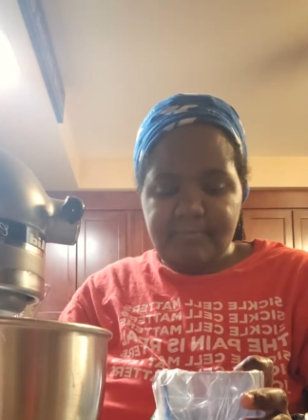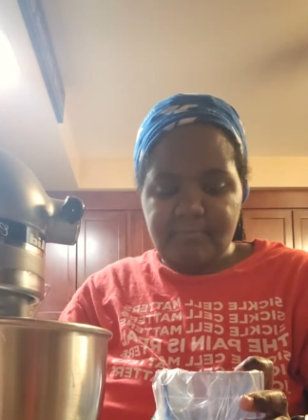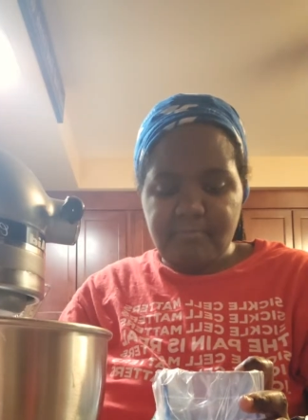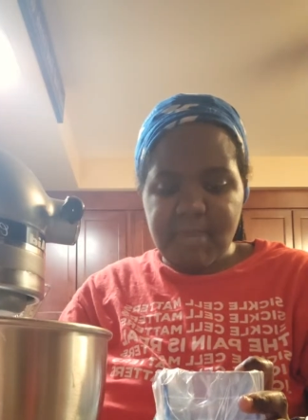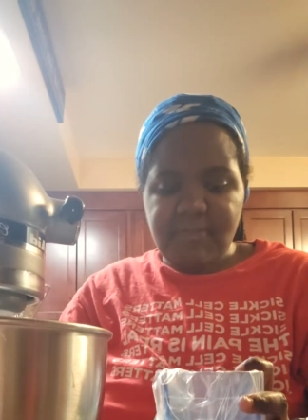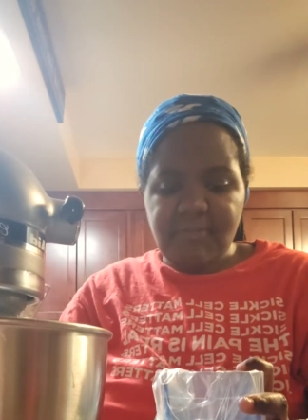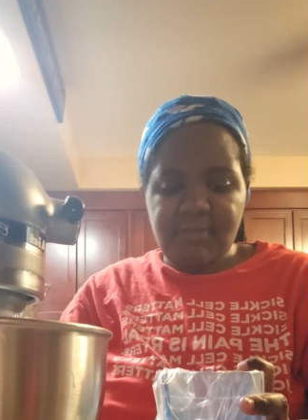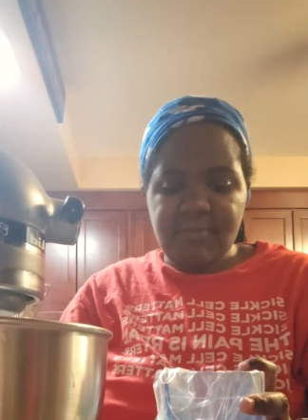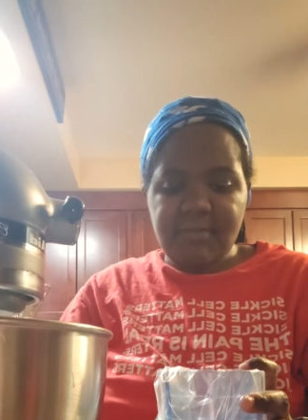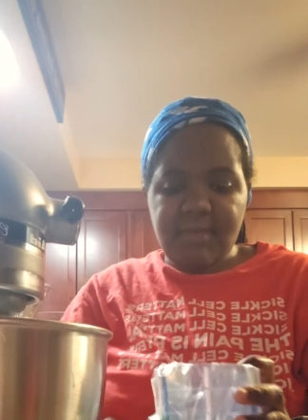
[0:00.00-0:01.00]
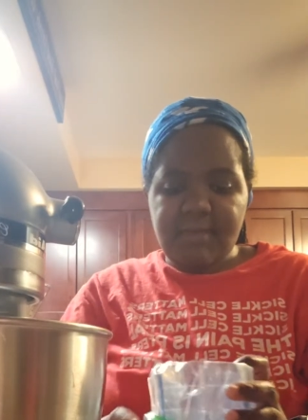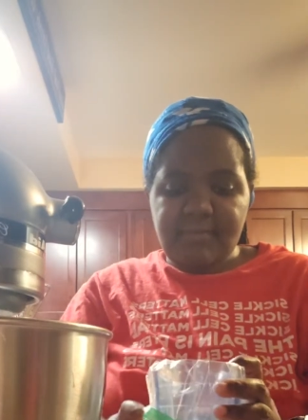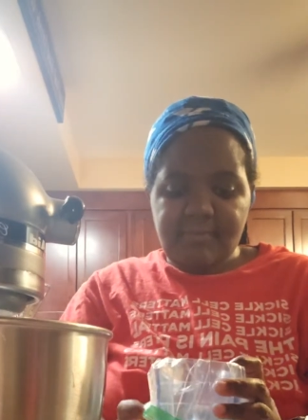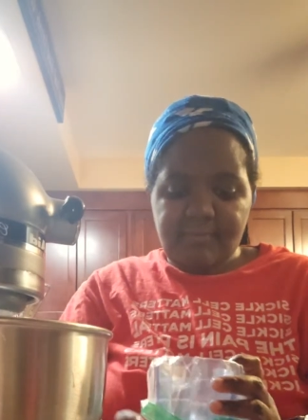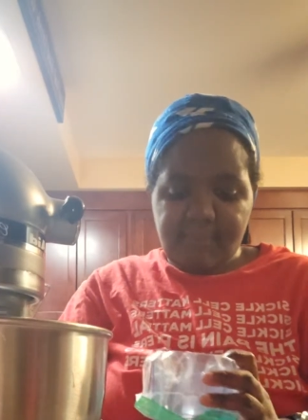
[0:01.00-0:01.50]
measuring cup
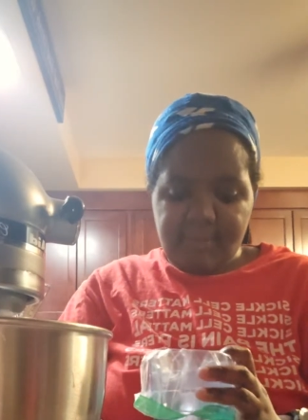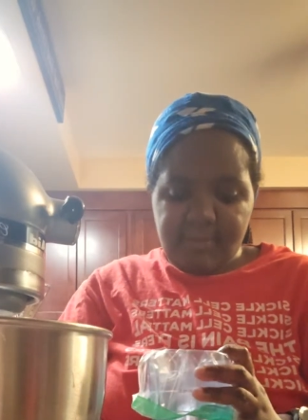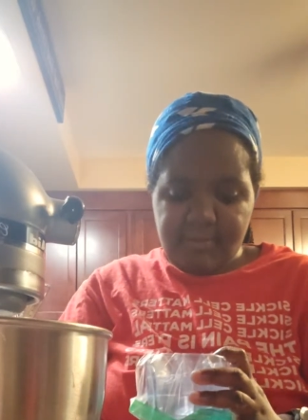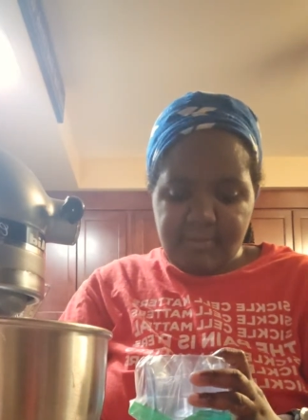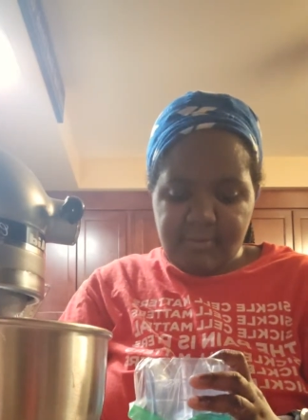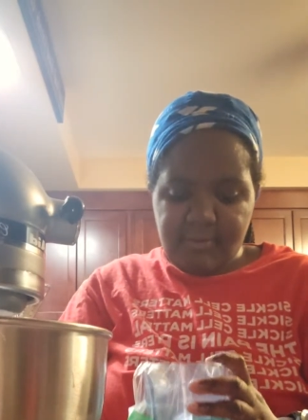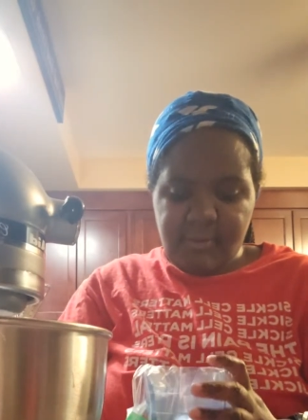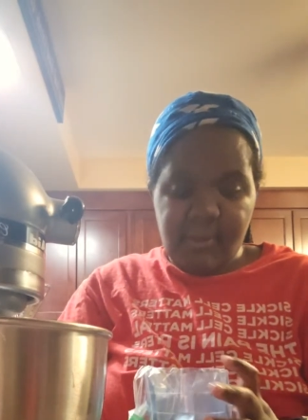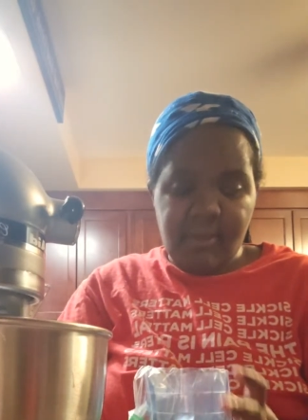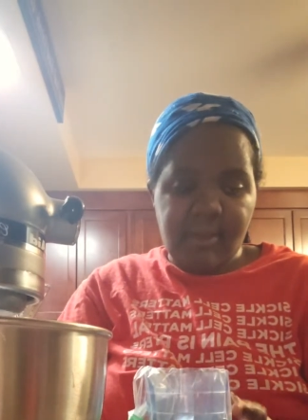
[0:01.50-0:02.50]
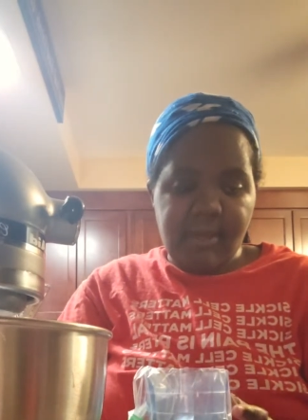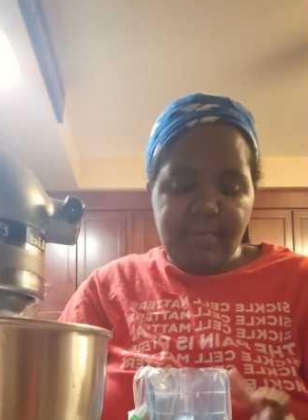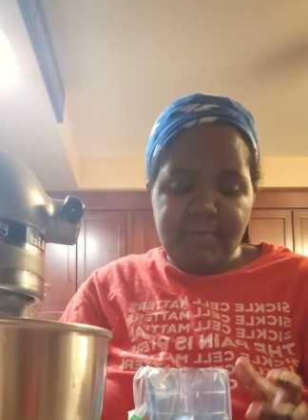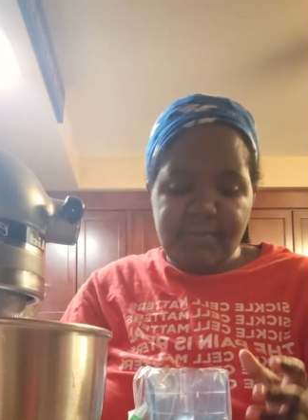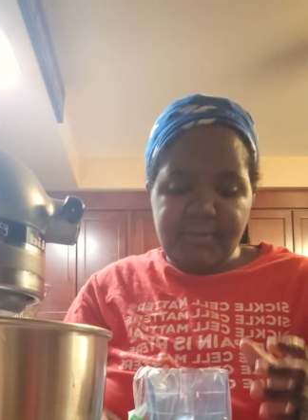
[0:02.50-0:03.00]
with your
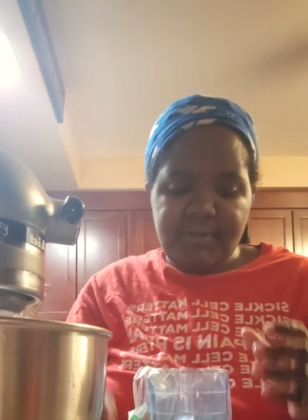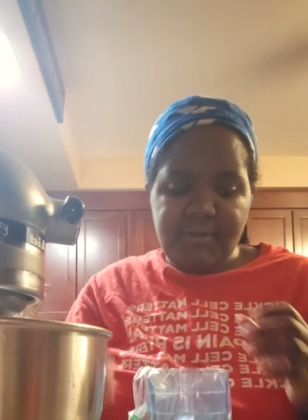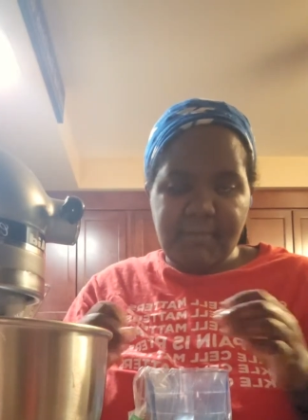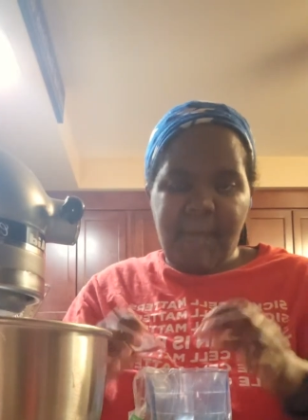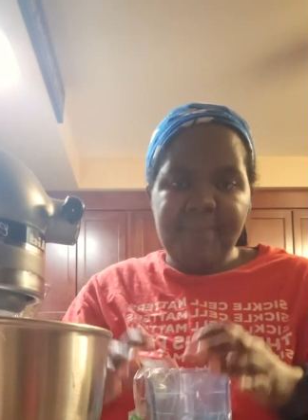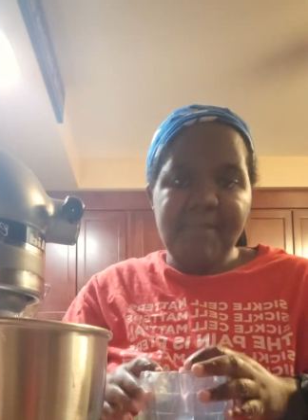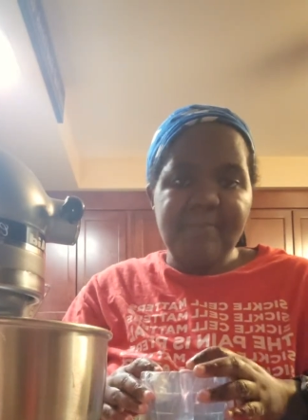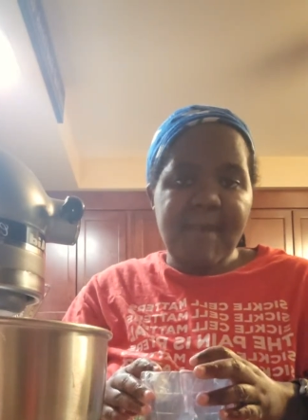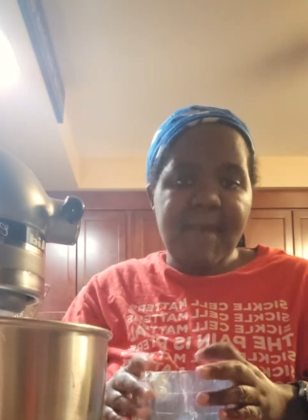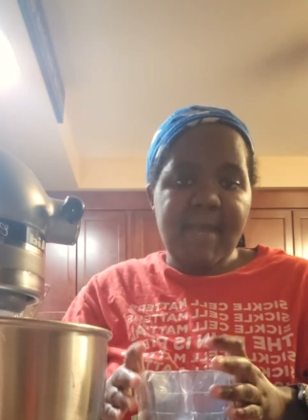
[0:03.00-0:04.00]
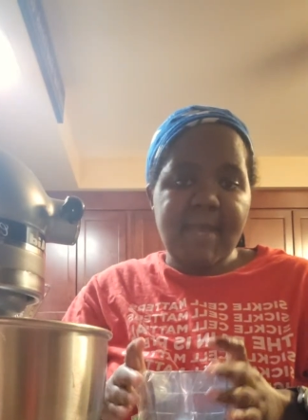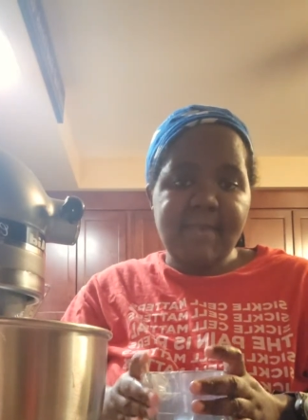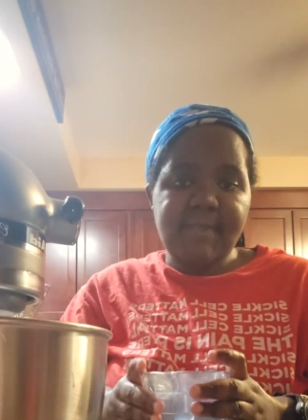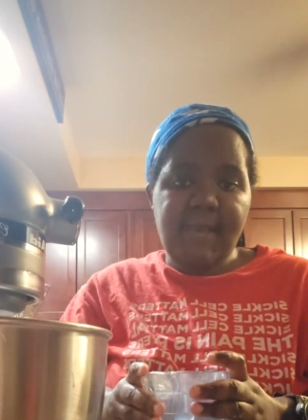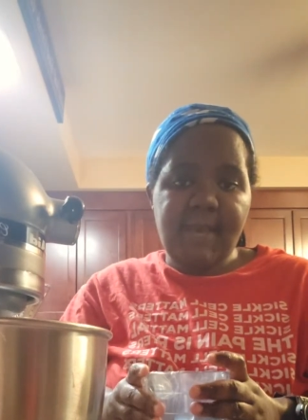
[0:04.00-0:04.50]
cup with your piping bag
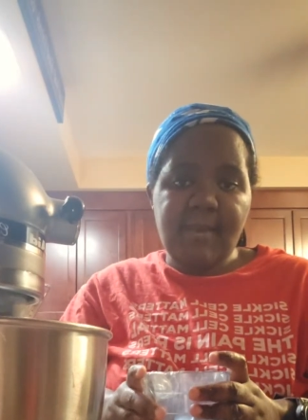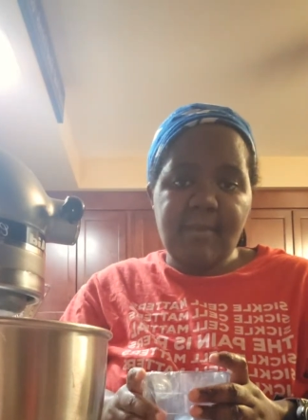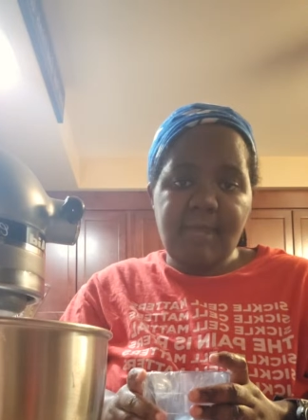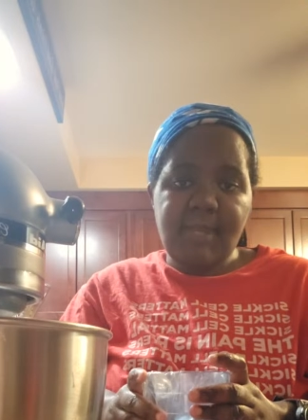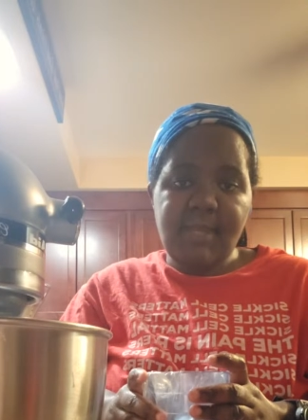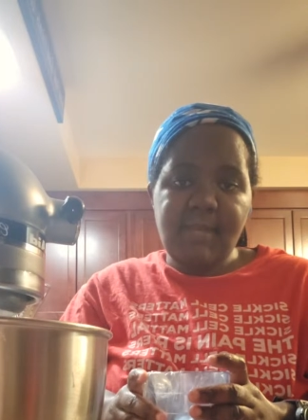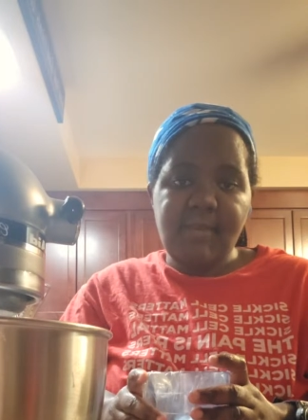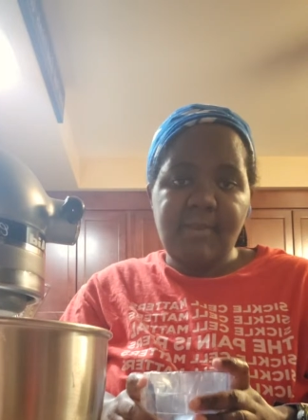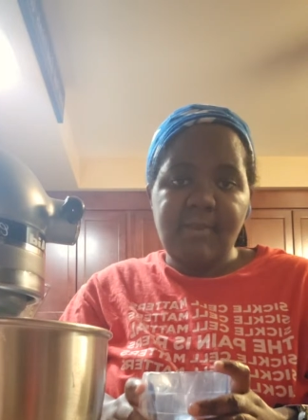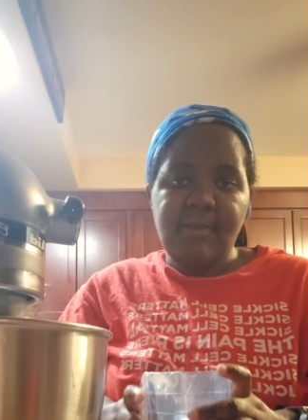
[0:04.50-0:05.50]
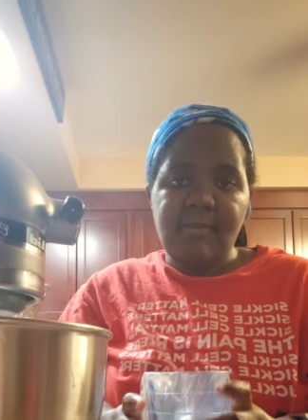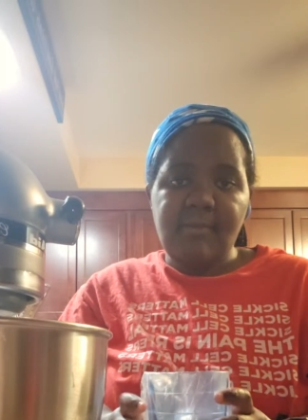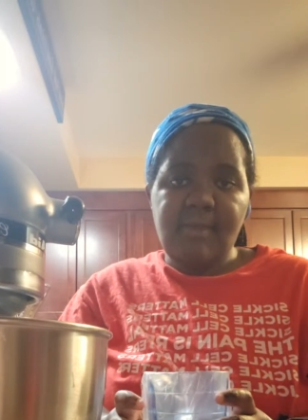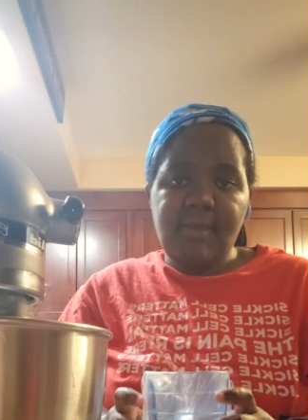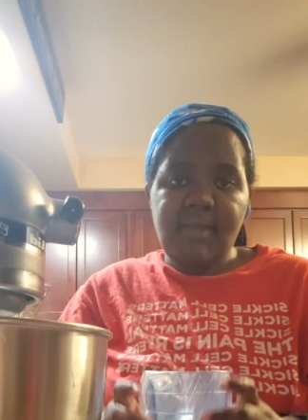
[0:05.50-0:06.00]
inside already
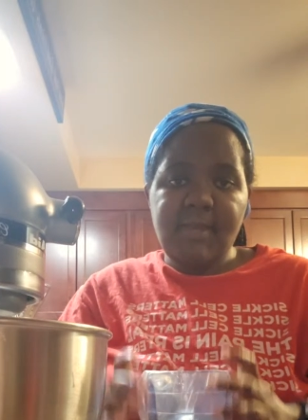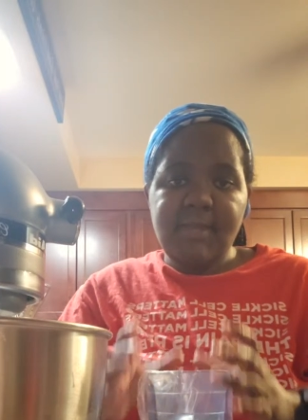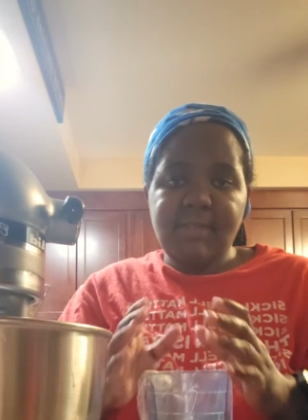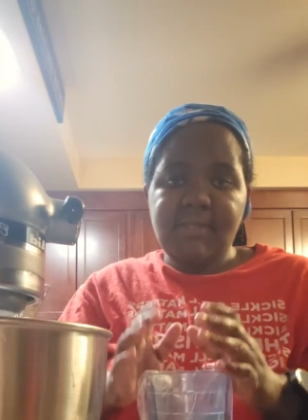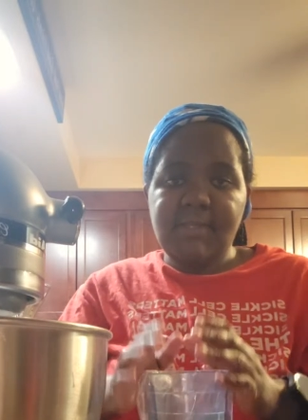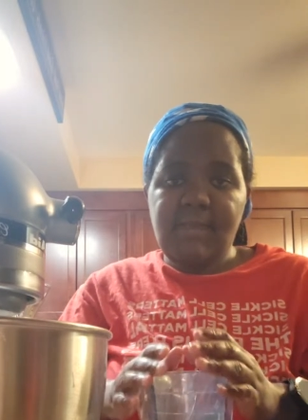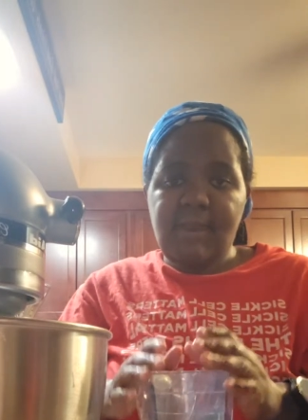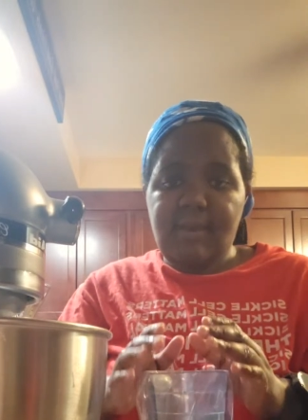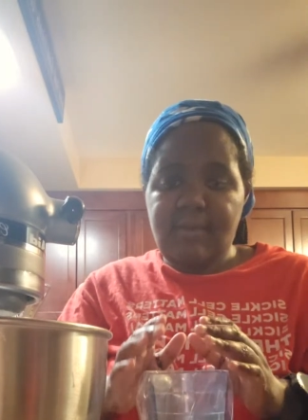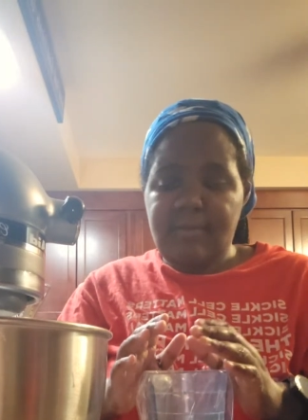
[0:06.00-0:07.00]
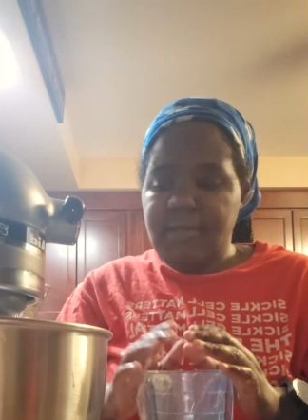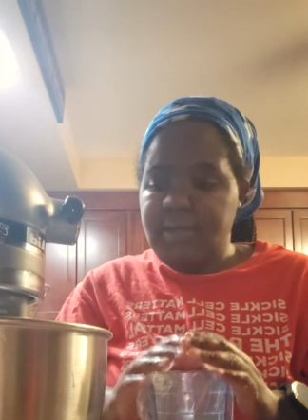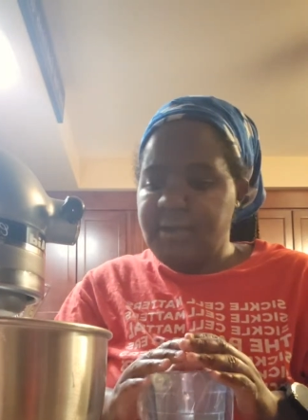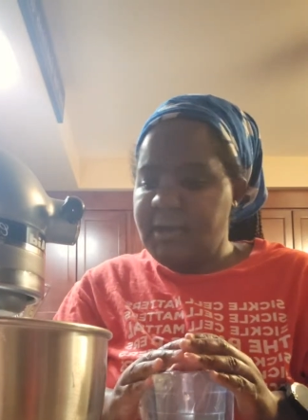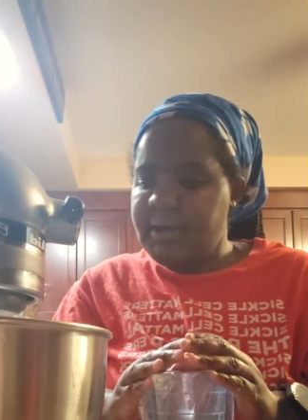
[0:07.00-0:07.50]
when it's
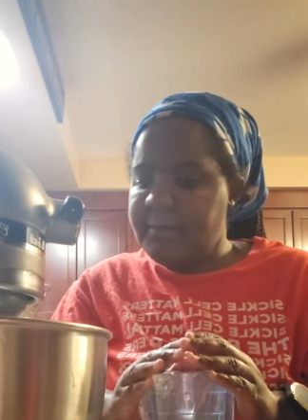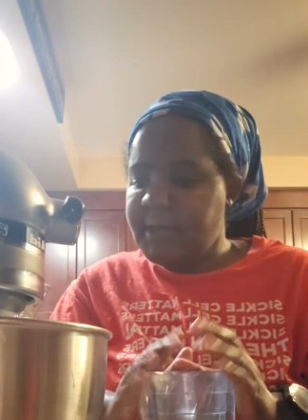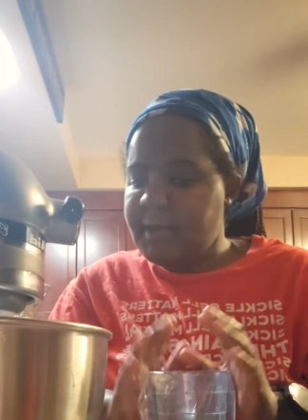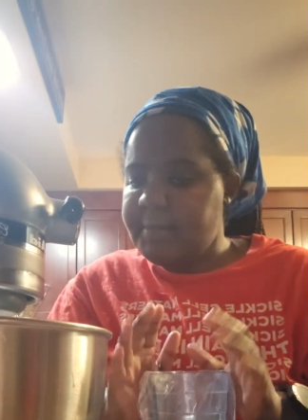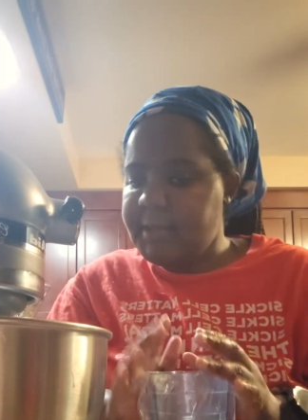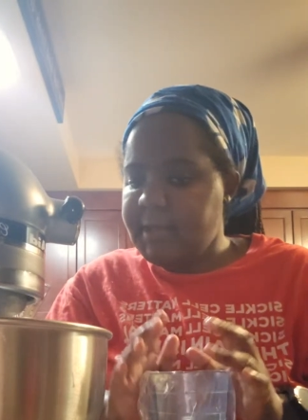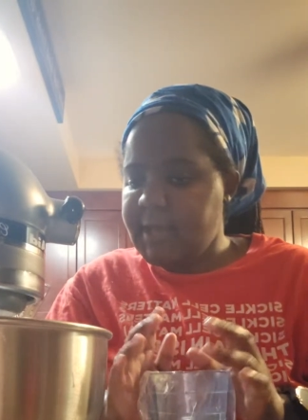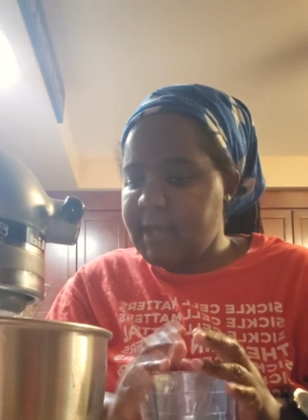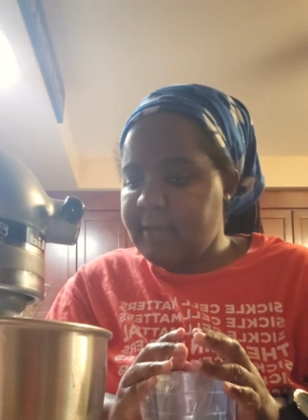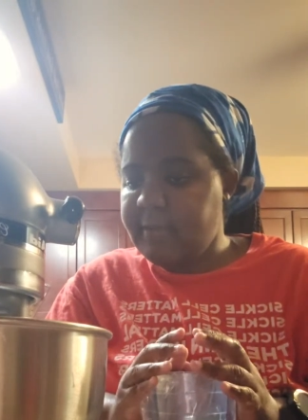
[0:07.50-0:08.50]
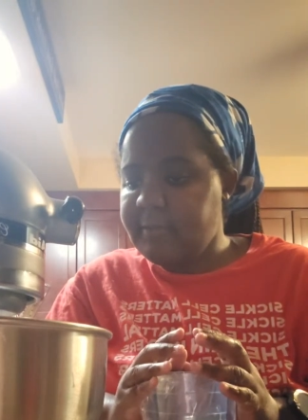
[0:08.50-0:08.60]
coming out.